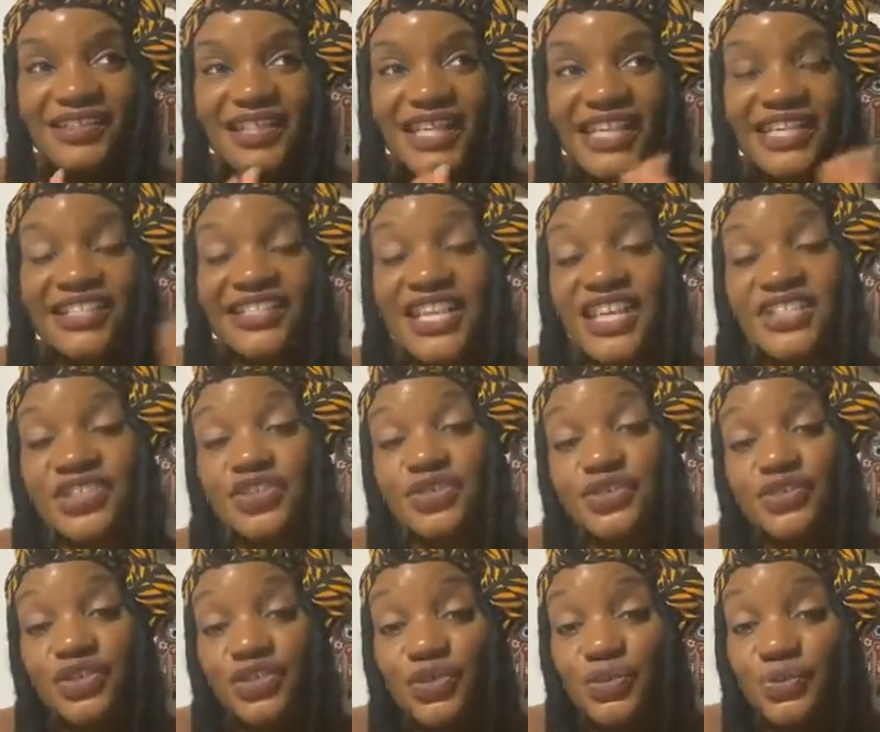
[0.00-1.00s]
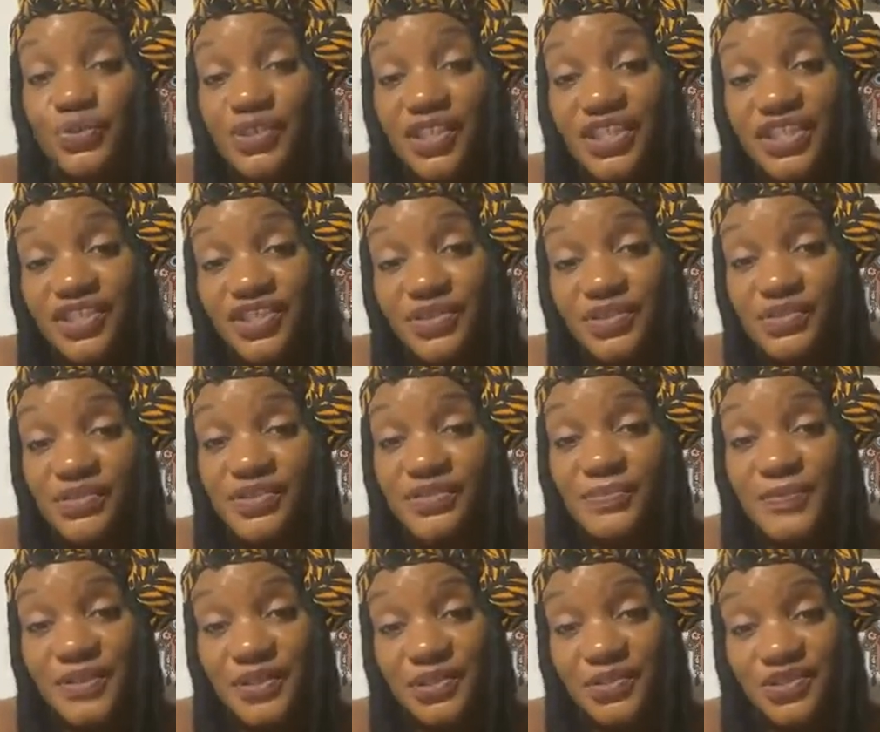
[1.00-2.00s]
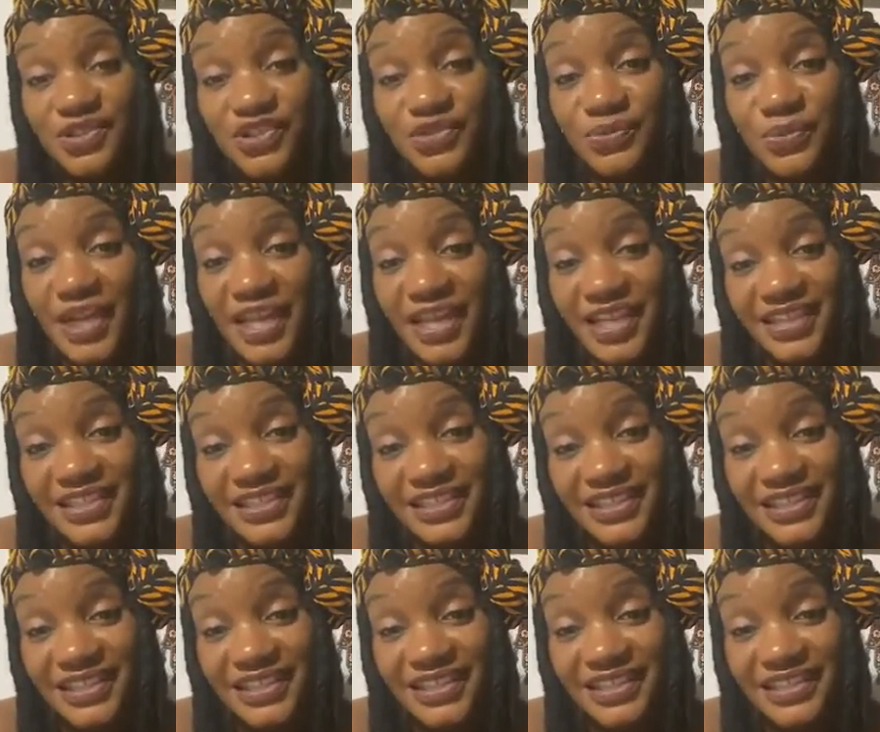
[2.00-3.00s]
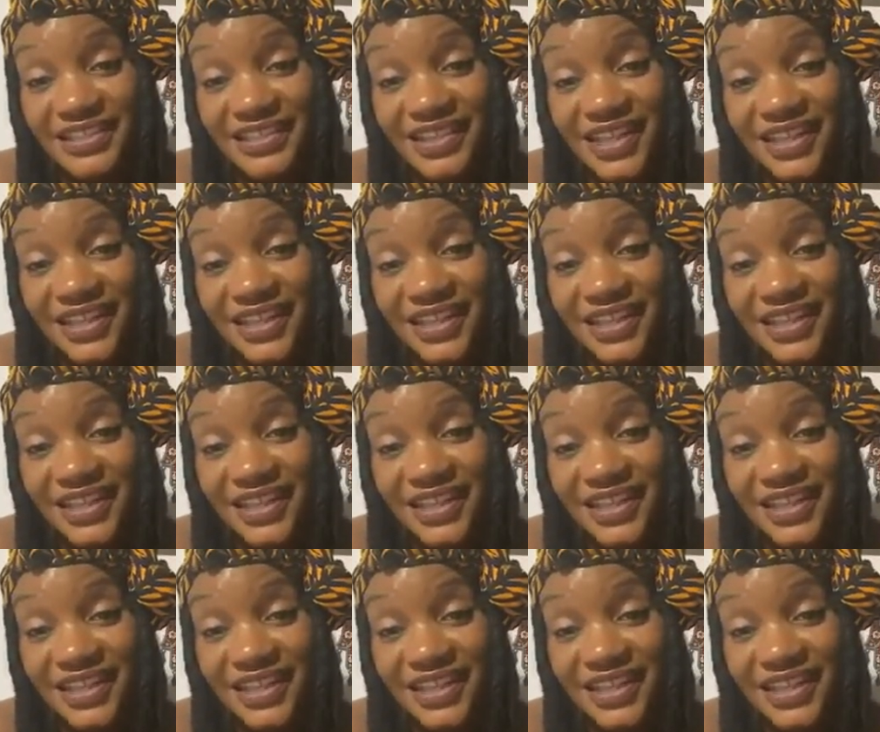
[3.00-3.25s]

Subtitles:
and that you're tuned into your spirituality.